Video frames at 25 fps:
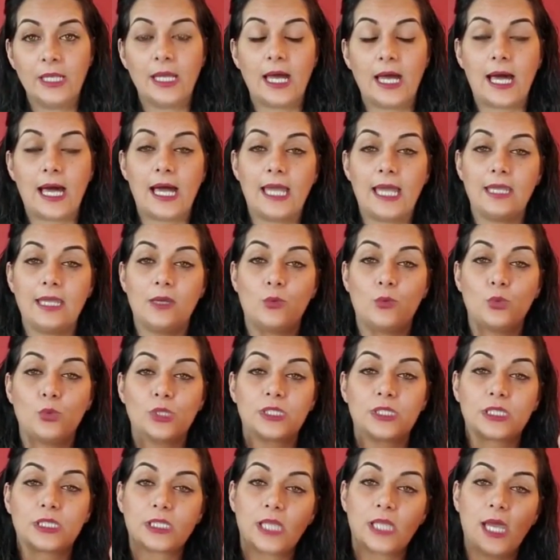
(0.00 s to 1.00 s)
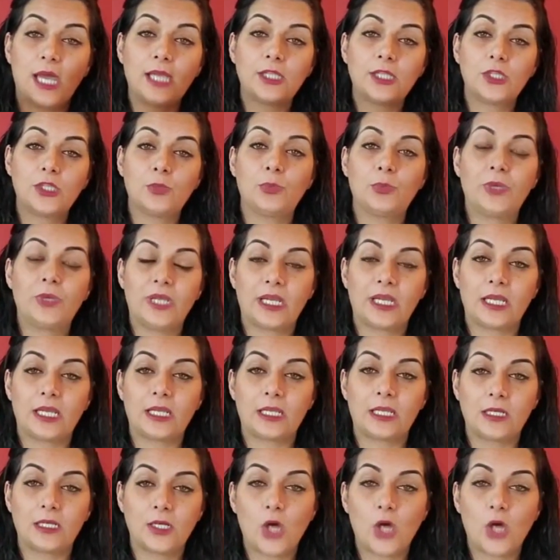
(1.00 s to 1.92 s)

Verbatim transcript: I would like to put a